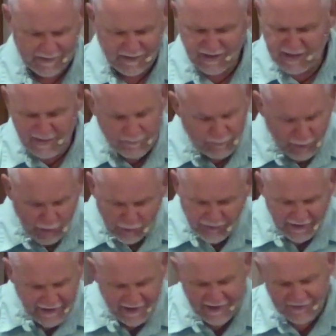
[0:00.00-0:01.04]
to keep both
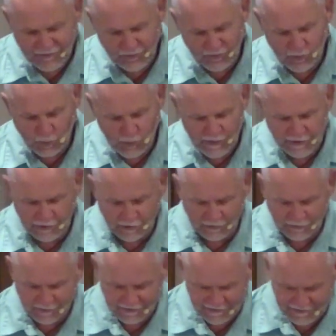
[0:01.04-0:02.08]
hands on the wheel.